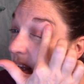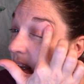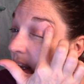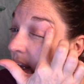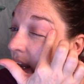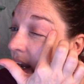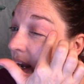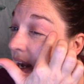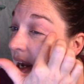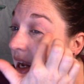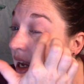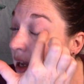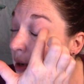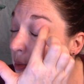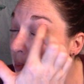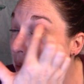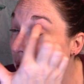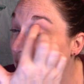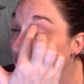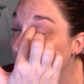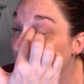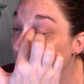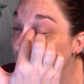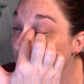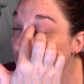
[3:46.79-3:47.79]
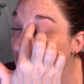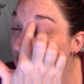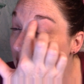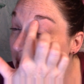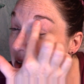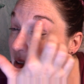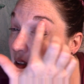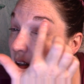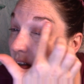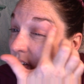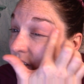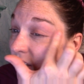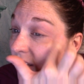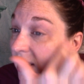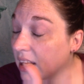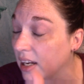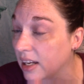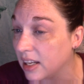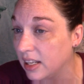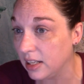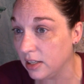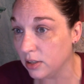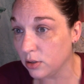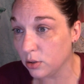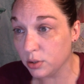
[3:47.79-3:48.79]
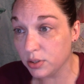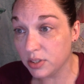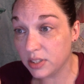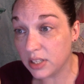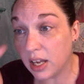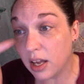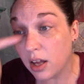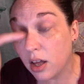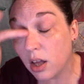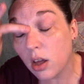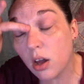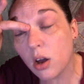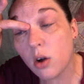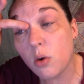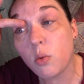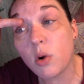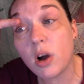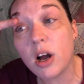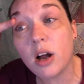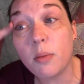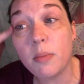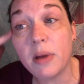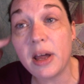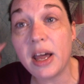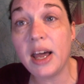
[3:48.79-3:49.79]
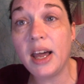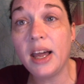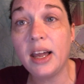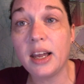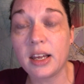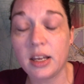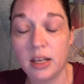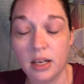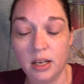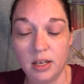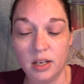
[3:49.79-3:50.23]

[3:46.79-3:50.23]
had bought it on like a Kindle sale a while back.